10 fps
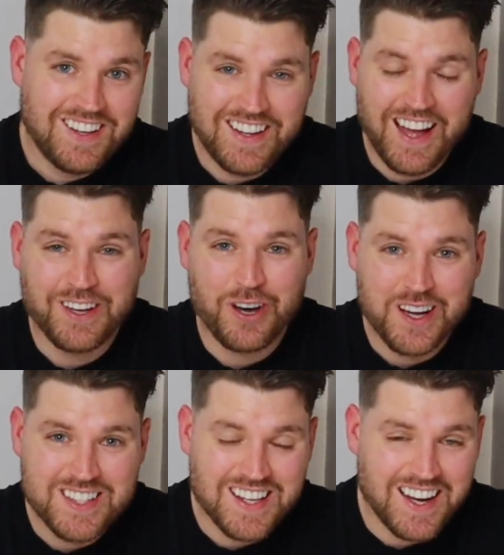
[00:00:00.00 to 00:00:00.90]
hey
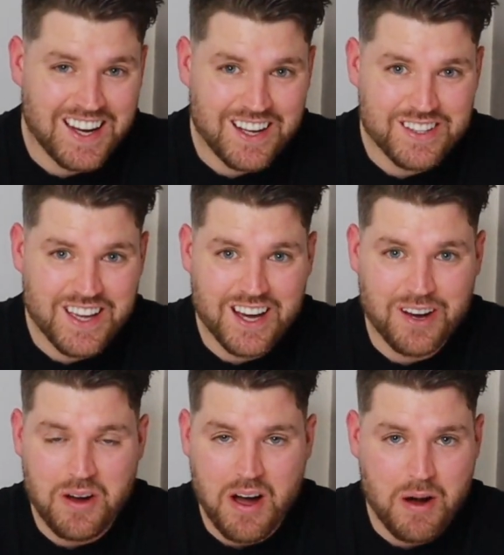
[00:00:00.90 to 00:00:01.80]
guys, yeah,
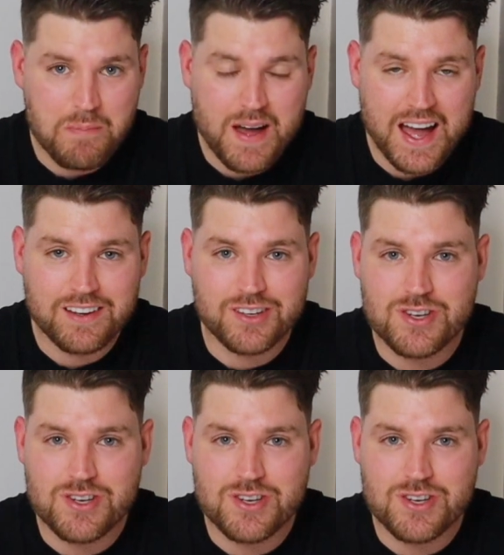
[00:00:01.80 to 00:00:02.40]
I'm back.